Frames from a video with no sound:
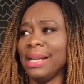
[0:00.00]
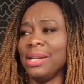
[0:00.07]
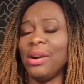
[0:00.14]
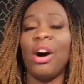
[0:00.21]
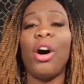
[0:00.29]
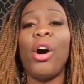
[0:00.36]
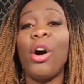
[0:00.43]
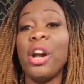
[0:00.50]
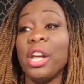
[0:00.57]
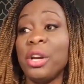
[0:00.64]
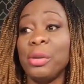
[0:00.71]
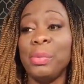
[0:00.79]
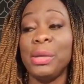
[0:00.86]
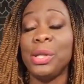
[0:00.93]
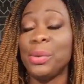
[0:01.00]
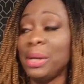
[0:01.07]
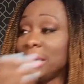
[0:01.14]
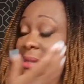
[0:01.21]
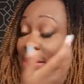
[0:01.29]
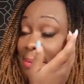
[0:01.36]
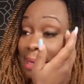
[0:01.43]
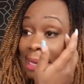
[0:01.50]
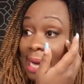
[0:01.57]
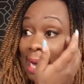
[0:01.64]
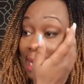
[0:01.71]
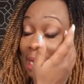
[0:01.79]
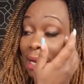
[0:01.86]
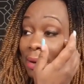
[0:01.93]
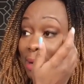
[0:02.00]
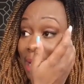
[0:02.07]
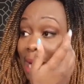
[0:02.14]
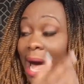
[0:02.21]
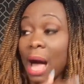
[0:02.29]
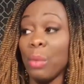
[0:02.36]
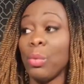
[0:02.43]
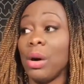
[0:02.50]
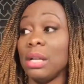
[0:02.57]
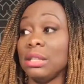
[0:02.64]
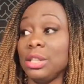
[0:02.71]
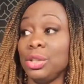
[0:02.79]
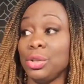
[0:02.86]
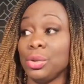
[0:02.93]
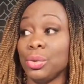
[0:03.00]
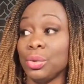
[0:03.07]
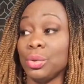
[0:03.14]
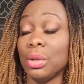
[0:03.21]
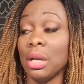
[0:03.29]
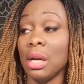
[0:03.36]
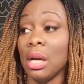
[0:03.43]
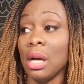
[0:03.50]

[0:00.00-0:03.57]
you know or you could be doing something like okay i want to do